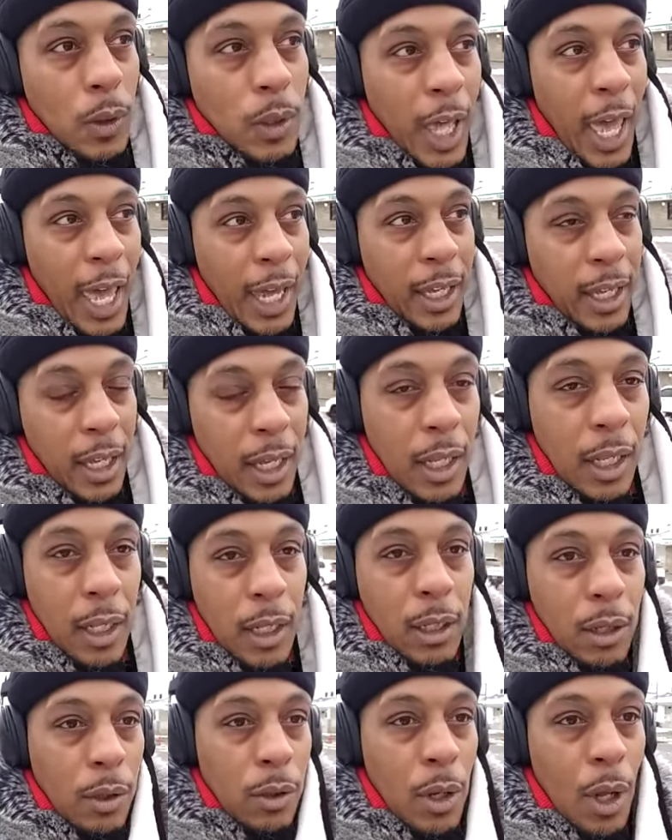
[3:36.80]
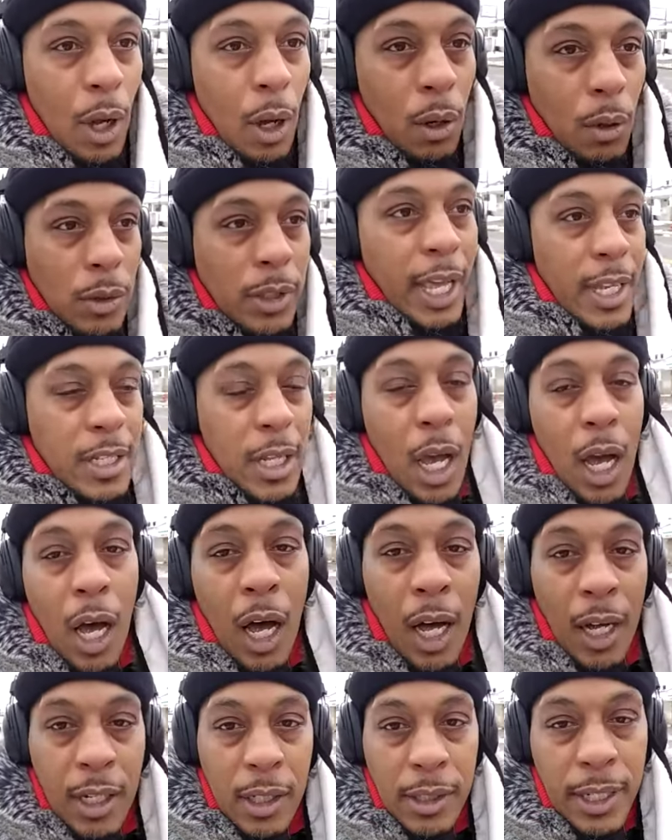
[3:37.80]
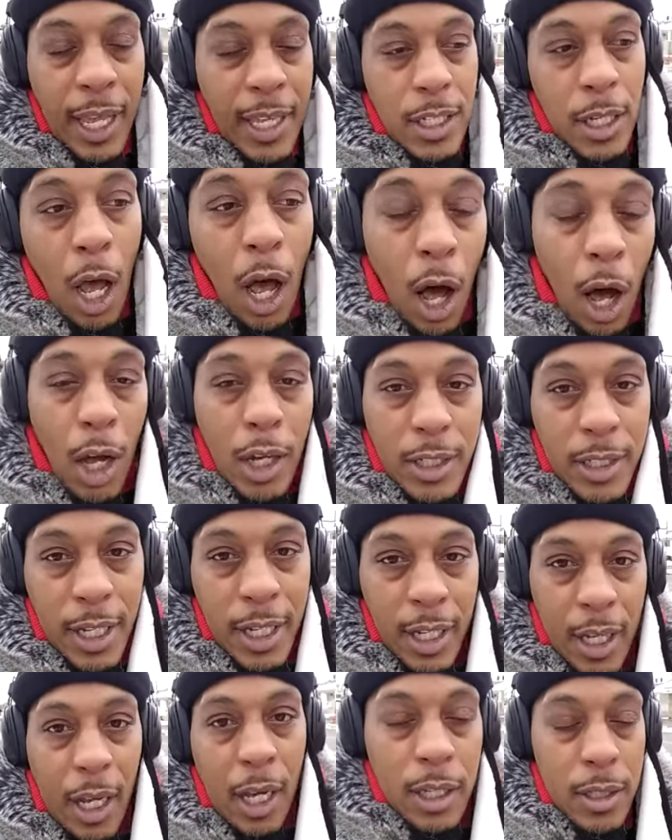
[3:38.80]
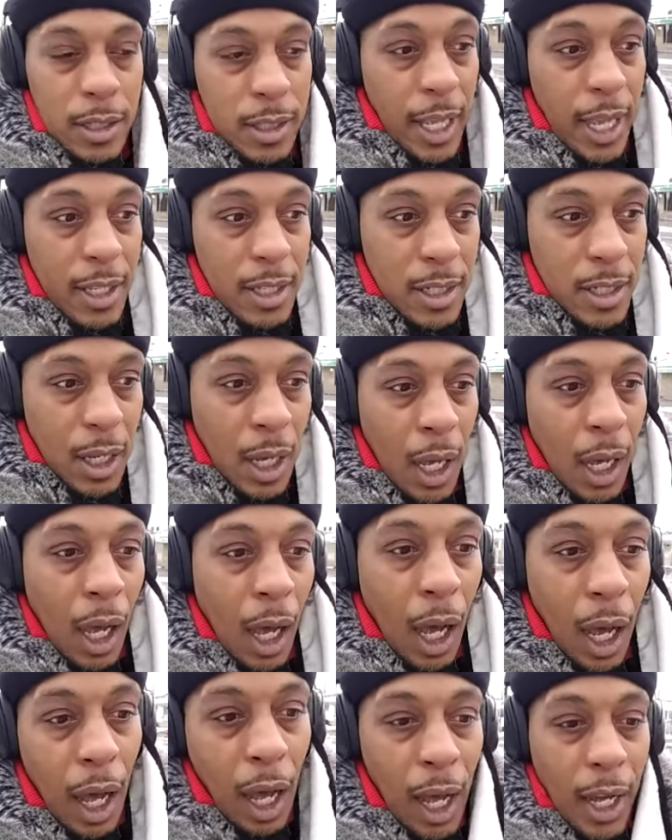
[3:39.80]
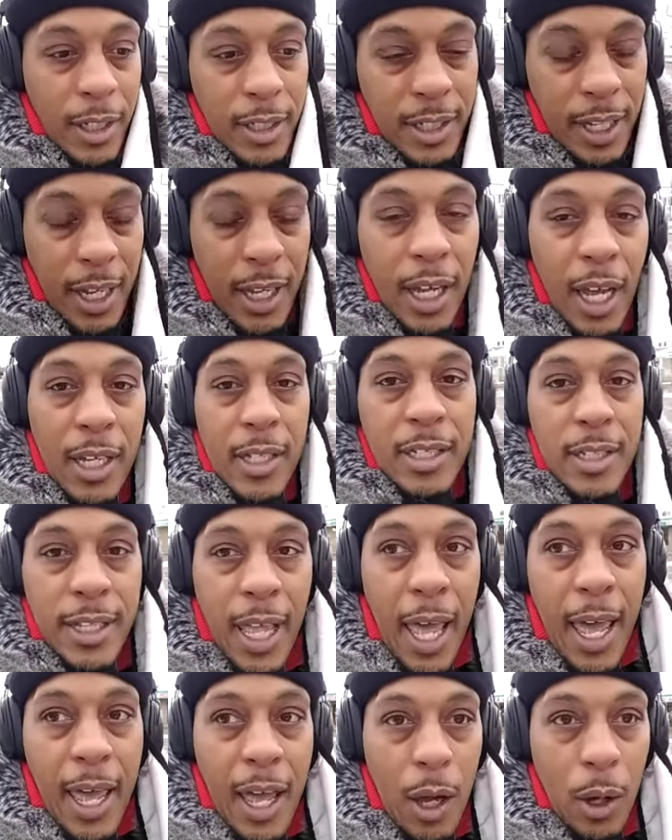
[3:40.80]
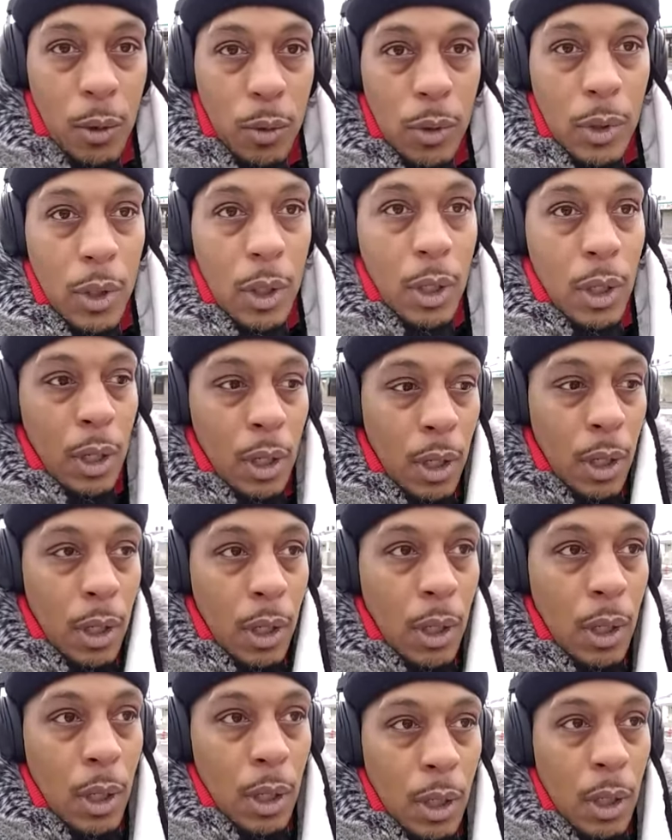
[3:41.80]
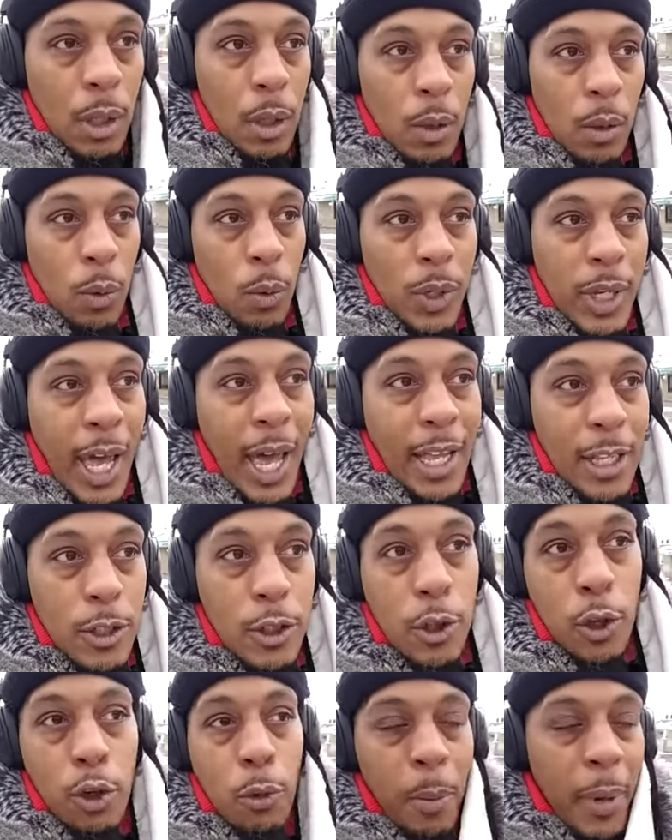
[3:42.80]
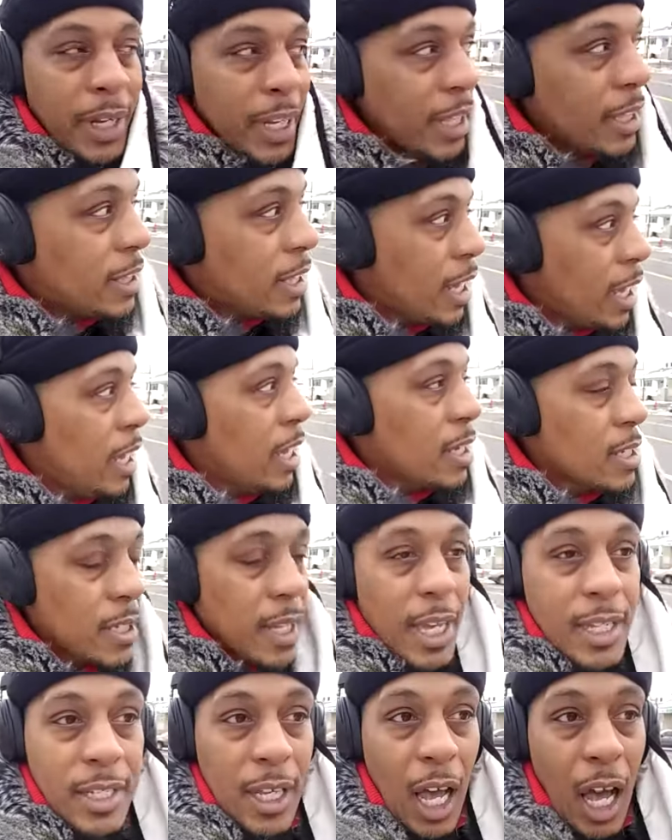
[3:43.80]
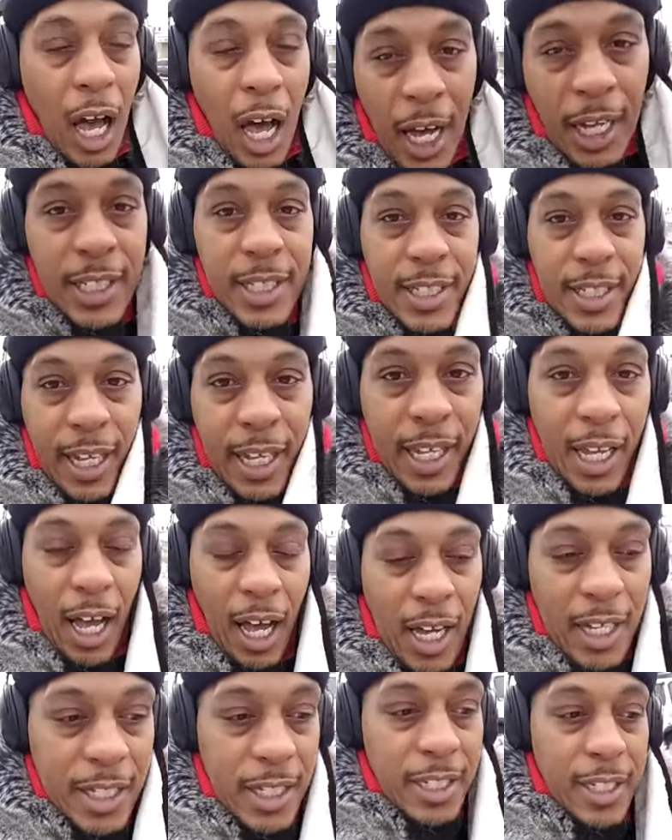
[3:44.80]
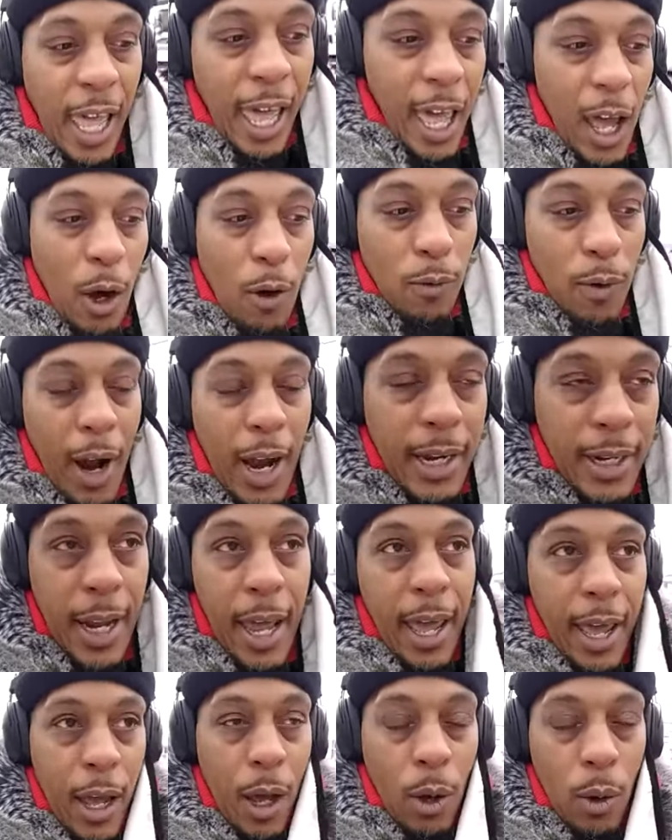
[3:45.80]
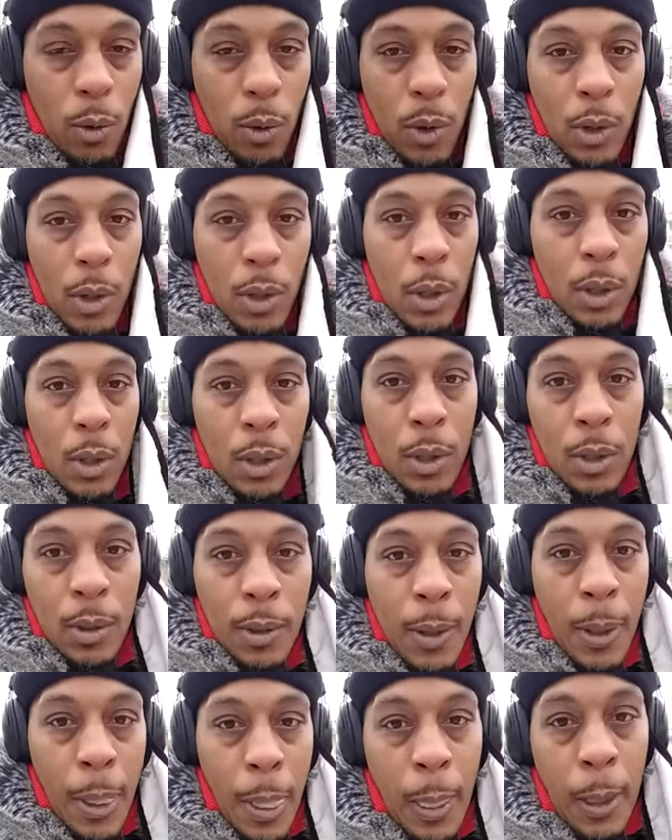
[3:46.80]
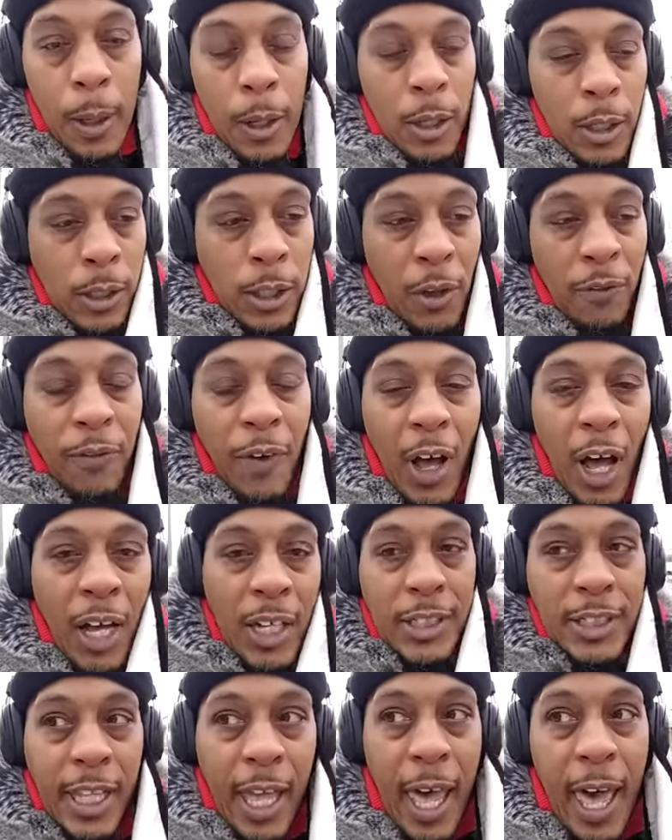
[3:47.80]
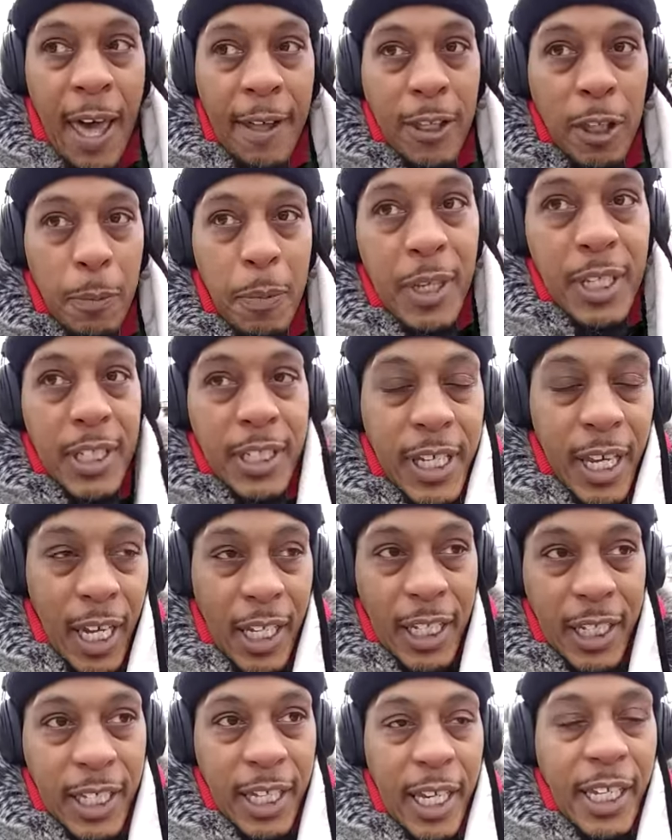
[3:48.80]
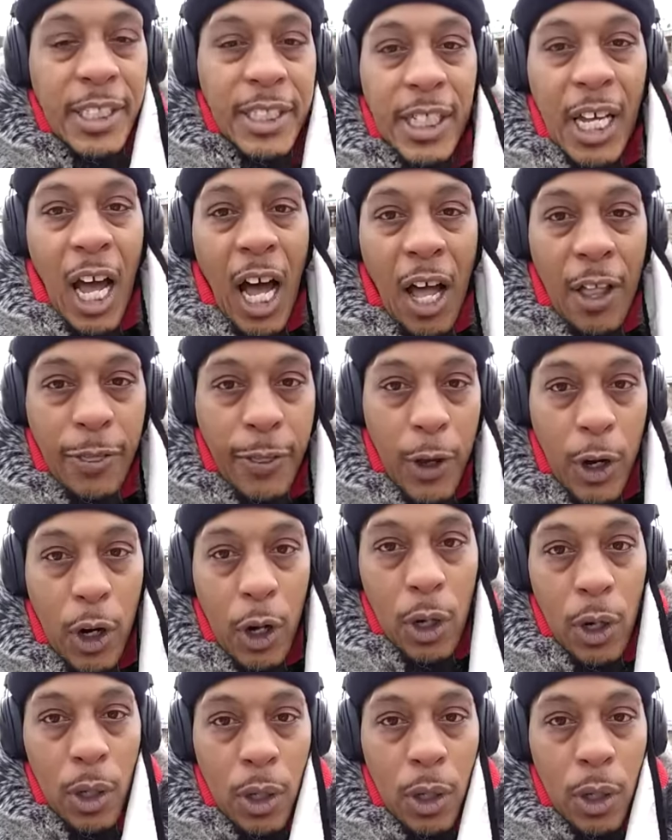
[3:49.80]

that can, you know, that's hunt that's haunting us, that's hunting us down. We got too many things that's hunting us down right now. That for us to have to be killing each other.